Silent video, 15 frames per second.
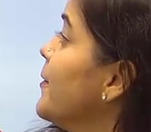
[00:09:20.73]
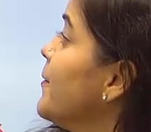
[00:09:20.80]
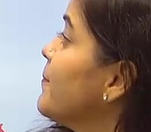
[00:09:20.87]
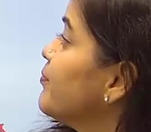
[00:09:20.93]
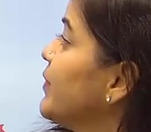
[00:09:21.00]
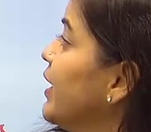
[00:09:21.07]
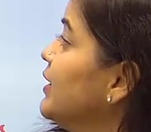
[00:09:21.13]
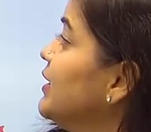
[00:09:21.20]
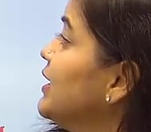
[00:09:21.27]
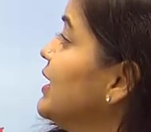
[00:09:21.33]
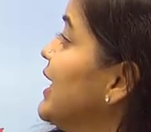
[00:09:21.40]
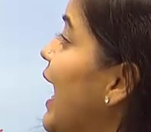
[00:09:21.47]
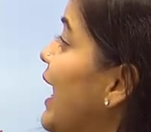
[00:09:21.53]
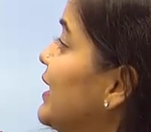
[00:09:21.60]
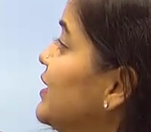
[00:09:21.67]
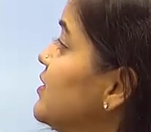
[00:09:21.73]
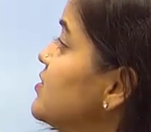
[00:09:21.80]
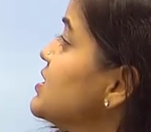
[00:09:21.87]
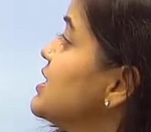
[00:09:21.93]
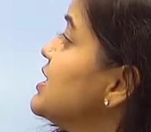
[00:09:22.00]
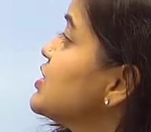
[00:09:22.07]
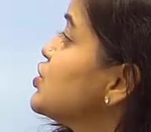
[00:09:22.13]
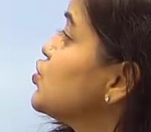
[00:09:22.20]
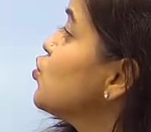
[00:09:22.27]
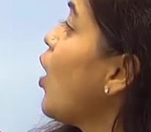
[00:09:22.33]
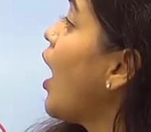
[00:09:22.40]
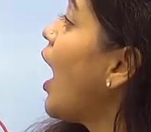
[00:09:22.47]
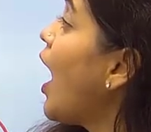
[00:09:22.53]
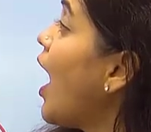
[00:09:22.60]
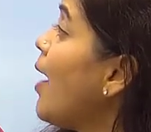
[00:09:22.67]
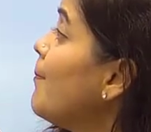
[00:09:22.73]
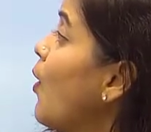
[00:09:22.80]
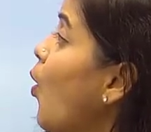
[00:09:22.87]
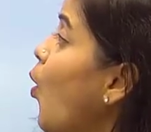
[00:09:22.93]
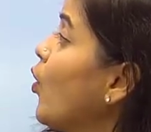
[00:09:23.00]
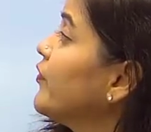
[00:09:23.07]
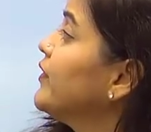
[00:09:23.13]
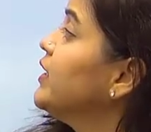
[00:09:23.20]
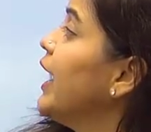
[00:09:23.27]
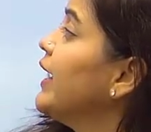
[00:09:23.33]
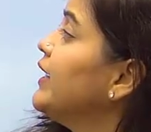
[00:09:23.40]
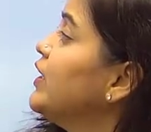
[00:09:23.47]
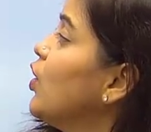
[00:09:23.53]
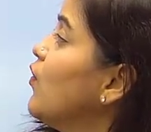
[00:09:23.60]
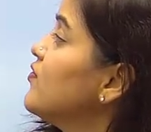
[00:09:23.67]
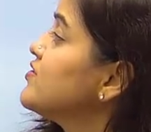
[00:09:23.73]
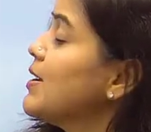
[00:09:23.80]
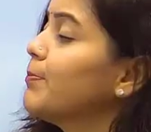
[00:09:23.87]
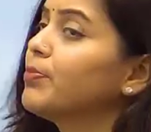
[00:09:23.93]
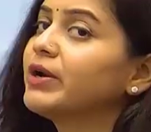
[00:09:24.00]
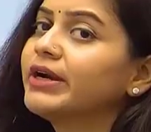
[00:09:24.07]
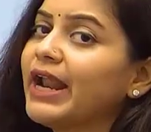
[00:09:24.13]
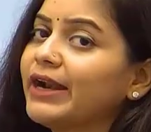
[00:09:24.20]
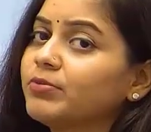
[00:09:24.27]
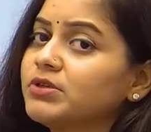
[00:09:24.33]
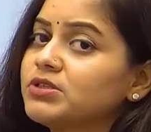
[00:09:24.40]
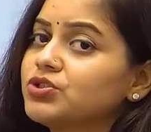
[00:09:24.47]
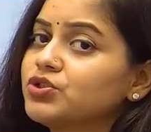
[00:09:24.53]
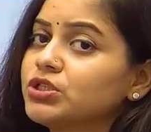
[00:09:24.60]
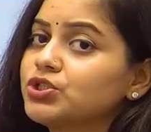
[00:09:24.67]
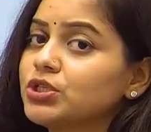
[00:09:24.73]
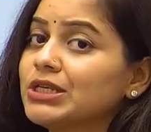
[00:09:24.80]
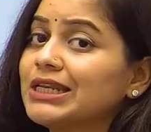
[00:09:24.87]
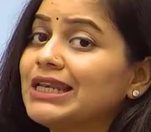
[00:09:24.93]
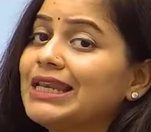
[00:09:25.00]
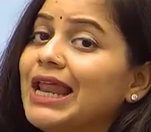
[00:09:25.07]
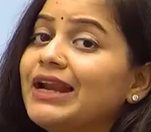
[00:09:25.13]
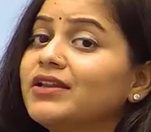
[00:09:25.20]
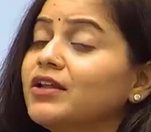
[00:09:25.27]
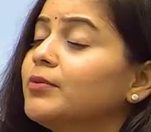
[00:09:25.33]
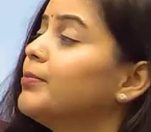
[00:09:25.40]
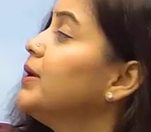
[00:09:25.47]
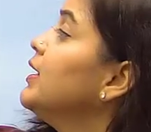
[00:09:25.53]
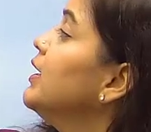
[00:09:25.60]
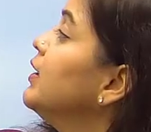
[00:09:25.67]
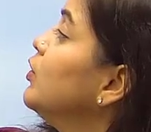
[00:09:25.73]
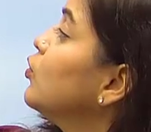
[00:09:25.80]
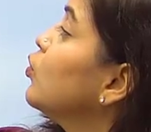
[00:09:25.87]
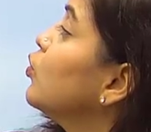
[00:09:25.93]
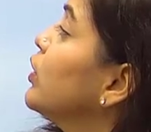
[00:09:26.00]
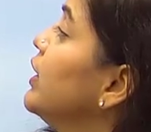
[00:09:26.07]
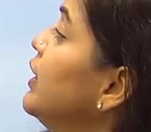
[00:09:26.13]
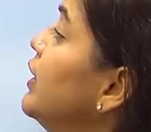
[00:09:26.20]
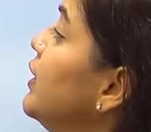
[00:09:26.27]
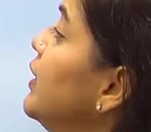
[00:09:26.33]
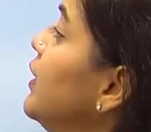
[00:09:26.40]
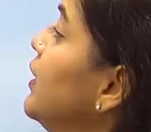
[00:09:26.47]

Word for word: Then the latter seeks to harp on the idea of separate administration. Latter meaning Kuki.